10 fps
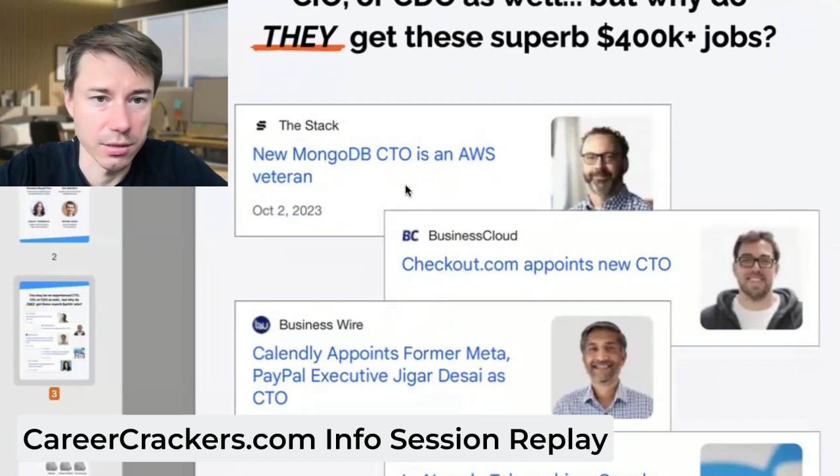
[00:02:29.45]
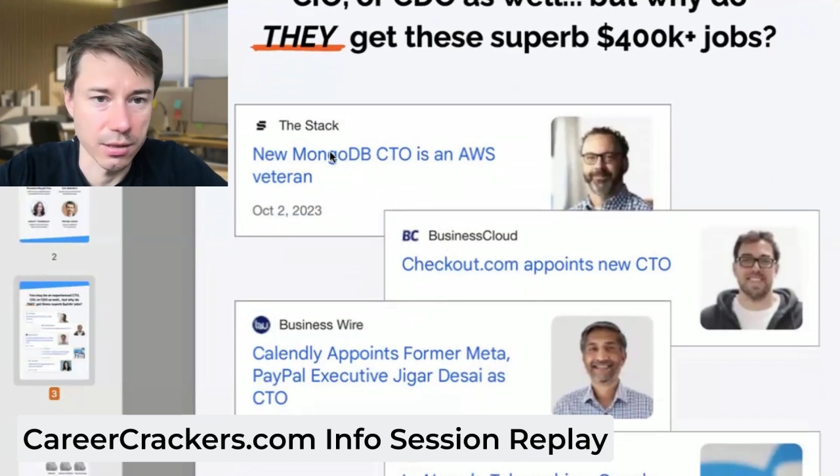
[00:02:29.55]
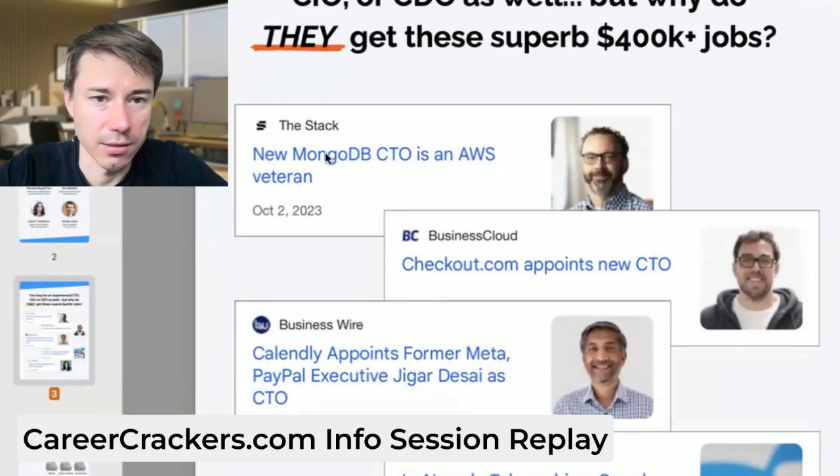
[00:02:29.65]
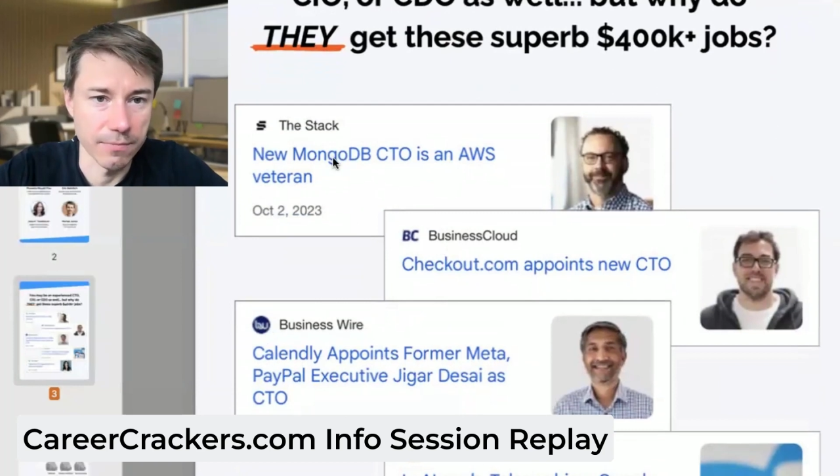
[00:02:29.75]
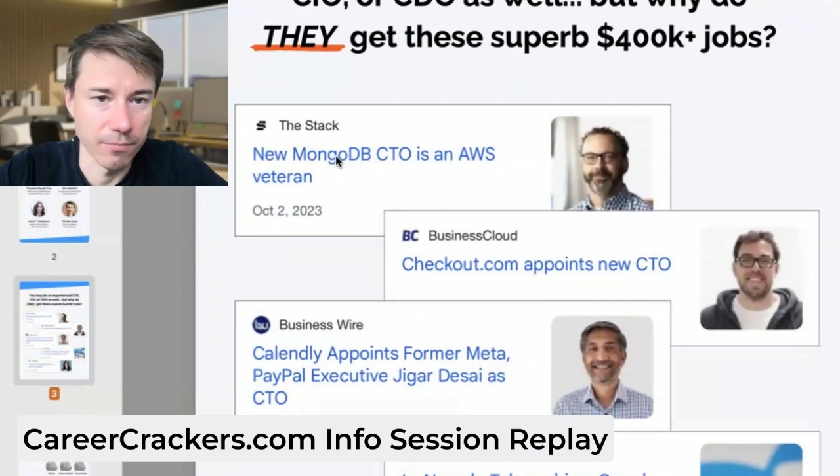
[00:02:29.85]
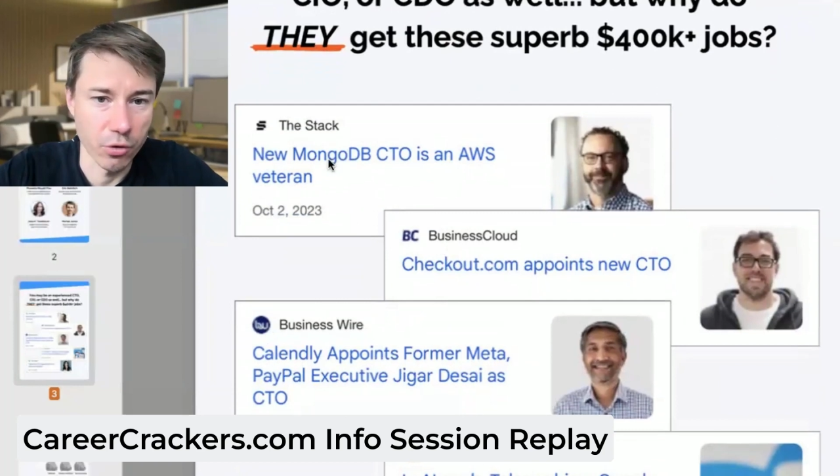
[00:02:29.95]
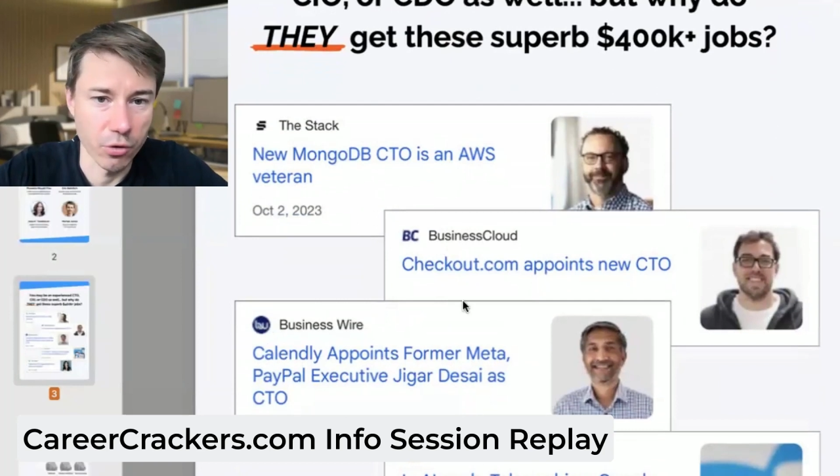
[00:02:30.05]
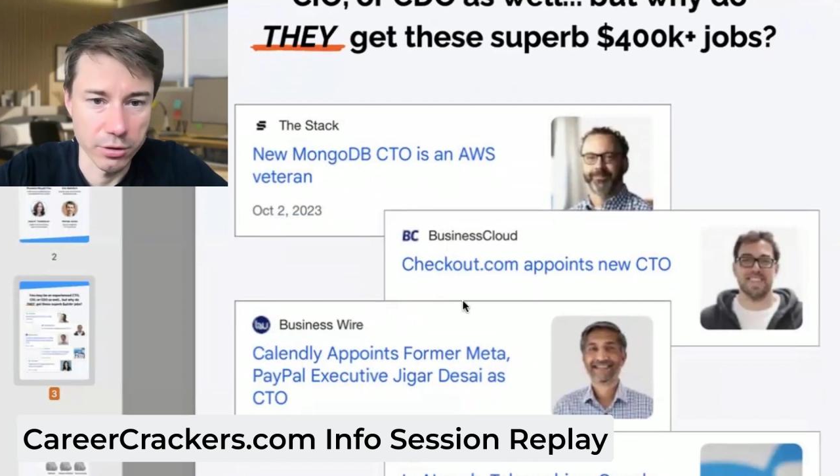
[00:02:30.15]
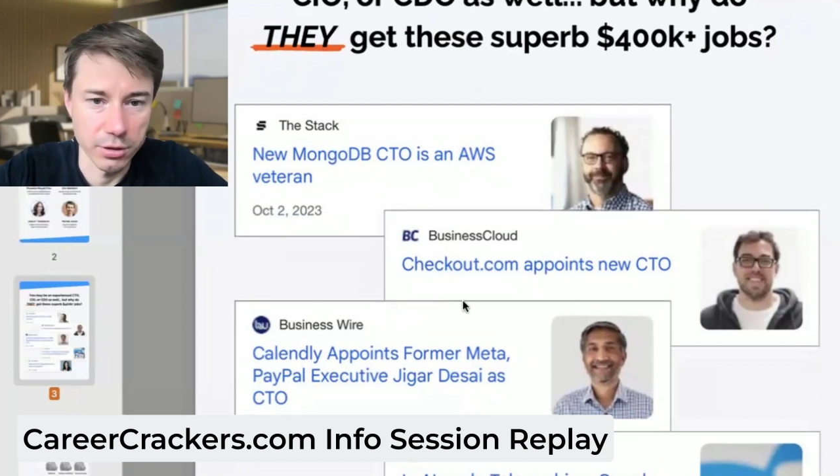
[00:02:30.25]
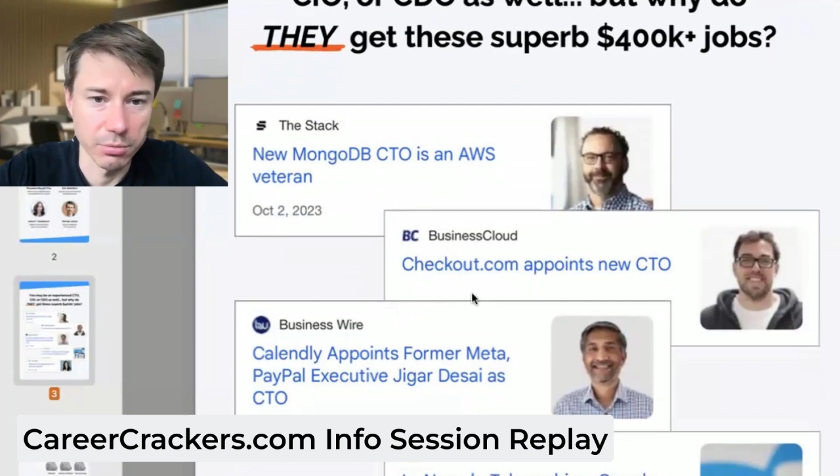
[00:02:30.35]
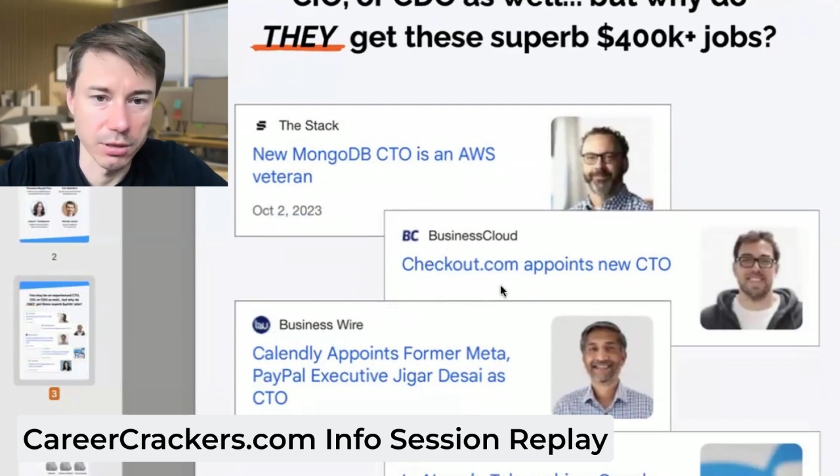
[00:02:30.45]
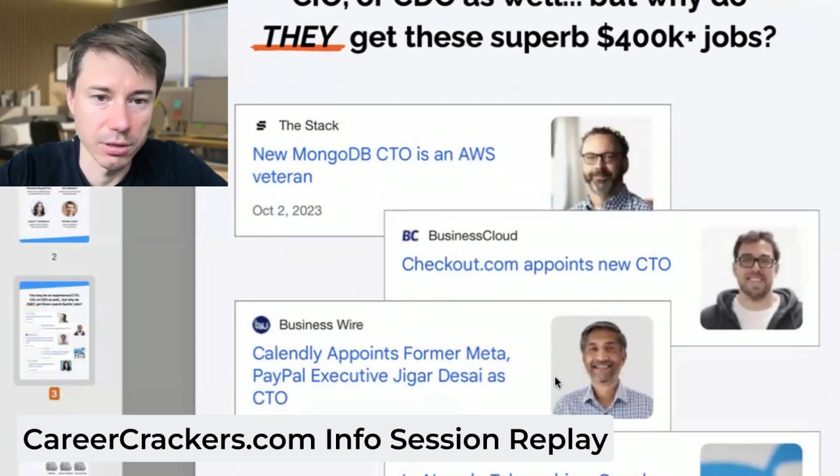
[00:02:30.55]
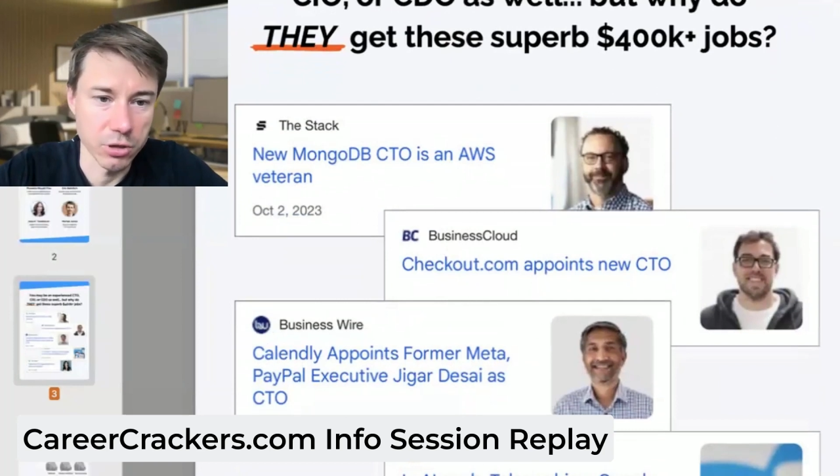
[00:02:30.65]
MongoDB,